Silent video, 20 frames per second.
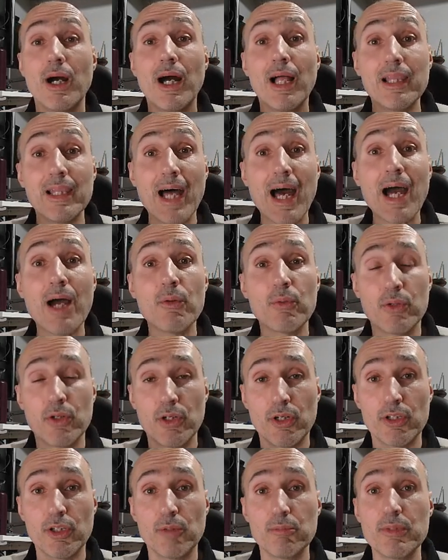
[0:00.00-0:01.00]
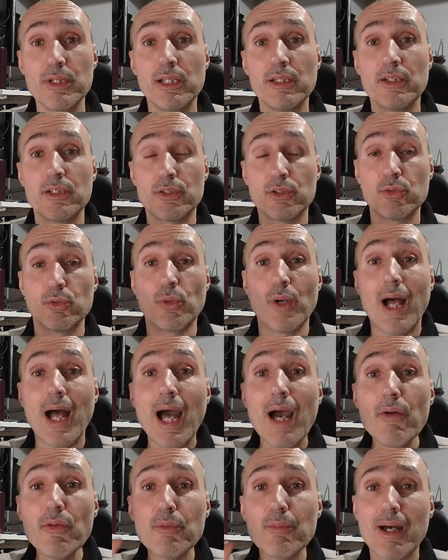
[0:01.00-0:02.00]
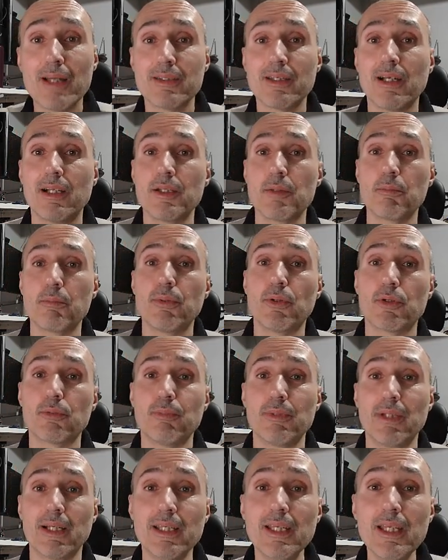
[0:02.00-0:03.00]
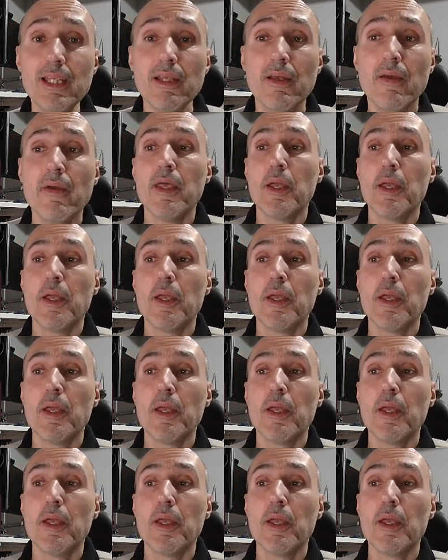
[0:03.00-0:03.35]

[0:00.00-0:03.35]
allow kernel builder to automatically import plugin.